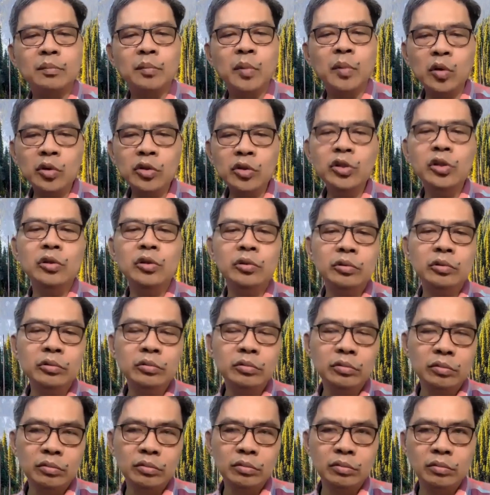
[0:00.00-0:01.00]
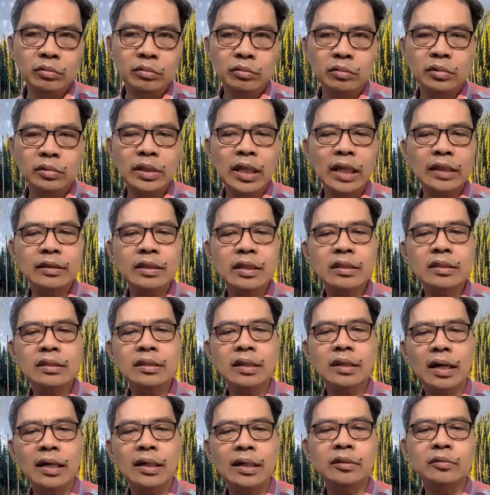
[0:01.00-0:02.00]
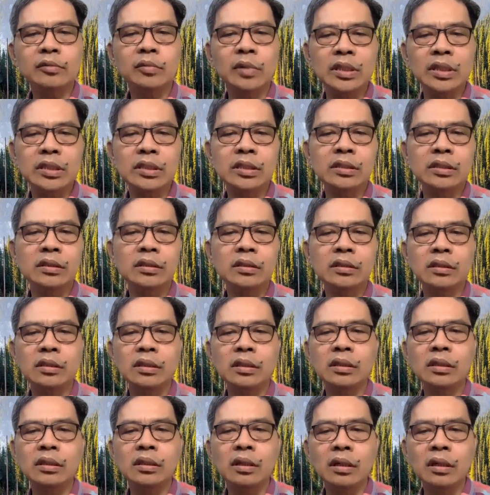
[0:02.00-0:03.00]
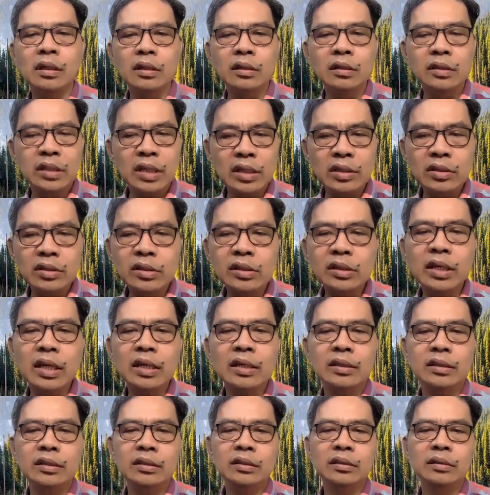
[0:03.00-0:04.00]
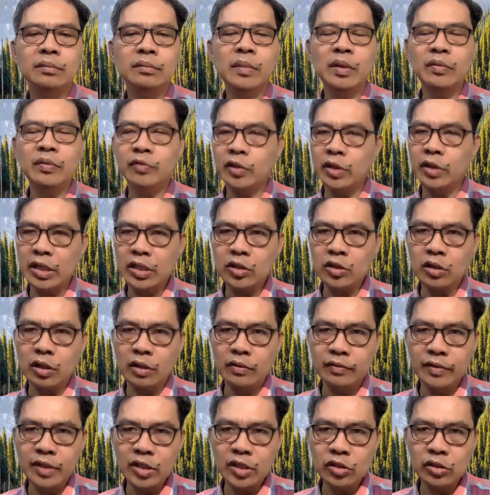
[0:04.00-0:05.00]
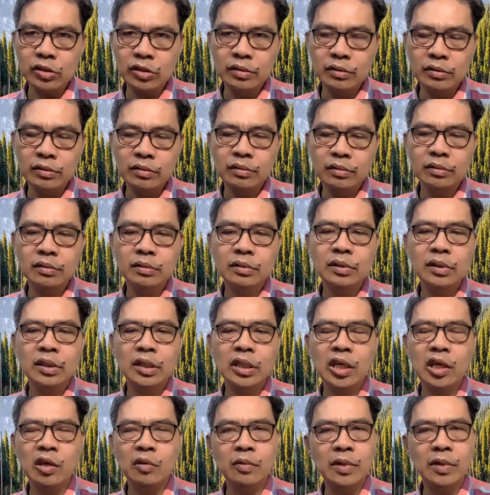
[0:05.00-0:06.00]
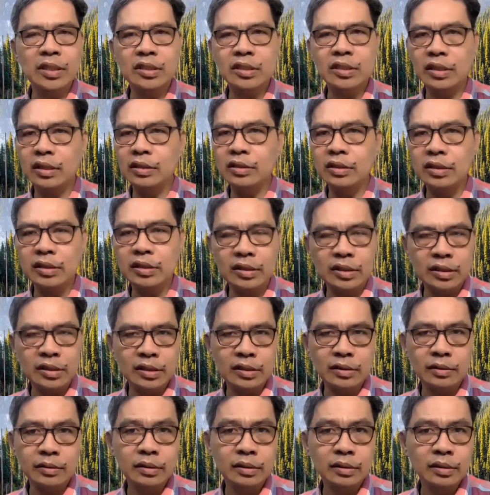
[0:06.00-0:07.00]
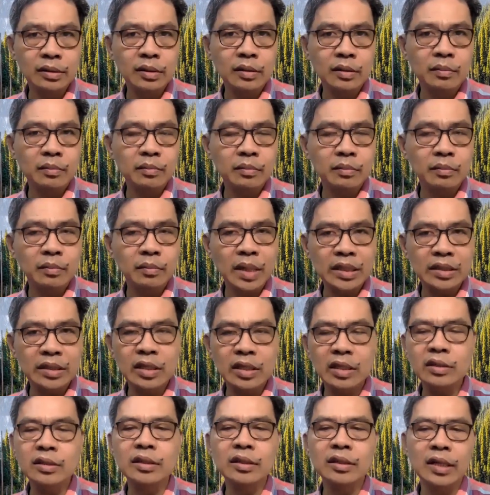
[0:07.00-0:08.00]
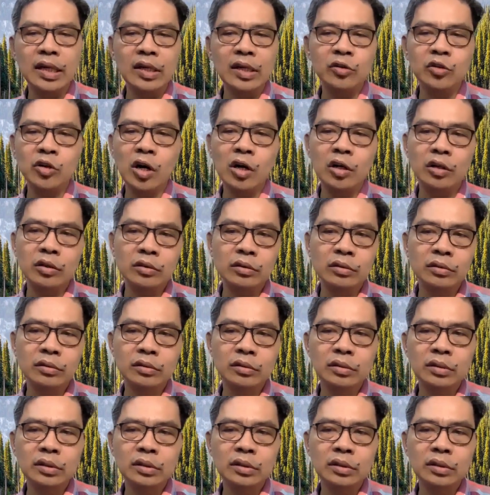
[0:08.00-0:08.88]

Paul knew that his heart was sincere before his conversion. He was sincere, but sincerely wrong.